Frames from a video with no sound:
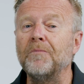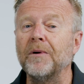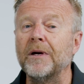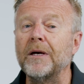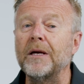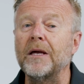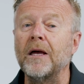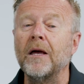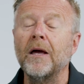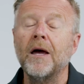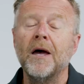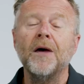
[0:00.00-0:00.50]

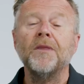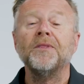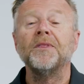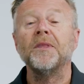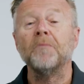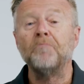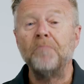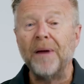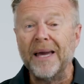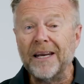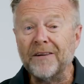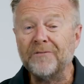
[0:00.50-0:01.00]
be.
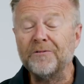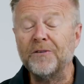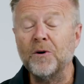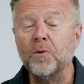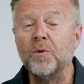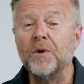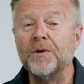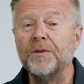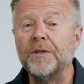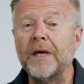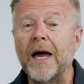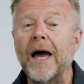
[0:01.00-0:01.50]
The benefit
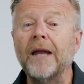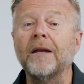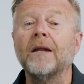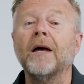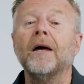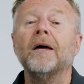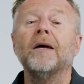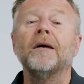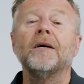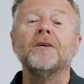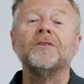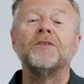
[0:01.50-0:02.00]
with that
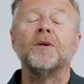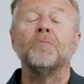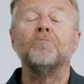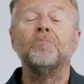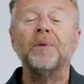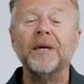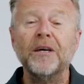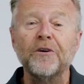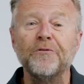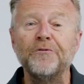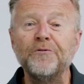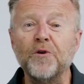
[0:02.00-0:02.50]
is a
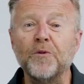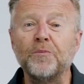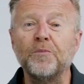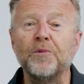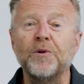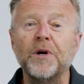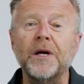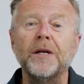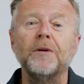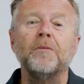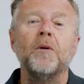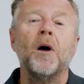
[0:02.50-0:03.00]
bigger
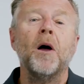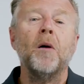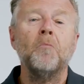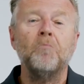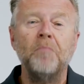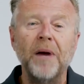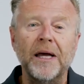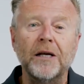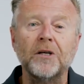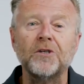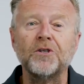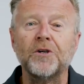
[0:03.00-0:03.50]
footprint,
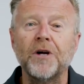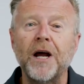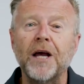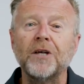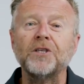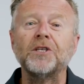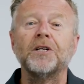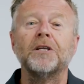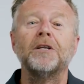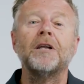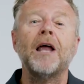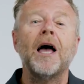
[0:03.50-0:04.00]
better
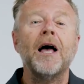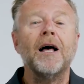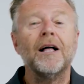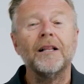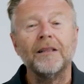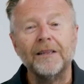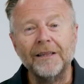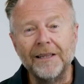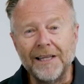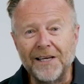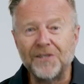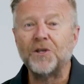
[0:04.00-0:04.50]
traction,
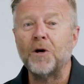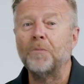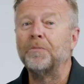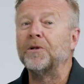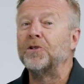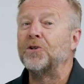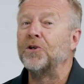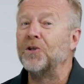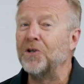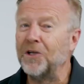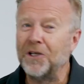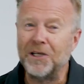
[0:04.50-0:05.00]
less
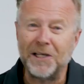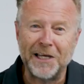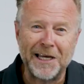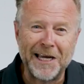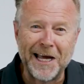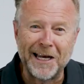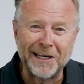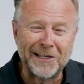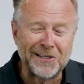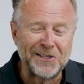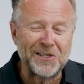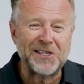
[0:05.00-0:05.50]
opportunity
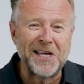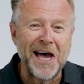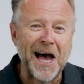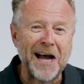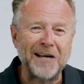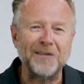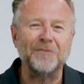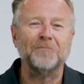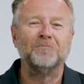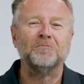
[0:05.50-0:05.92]
getting stuck.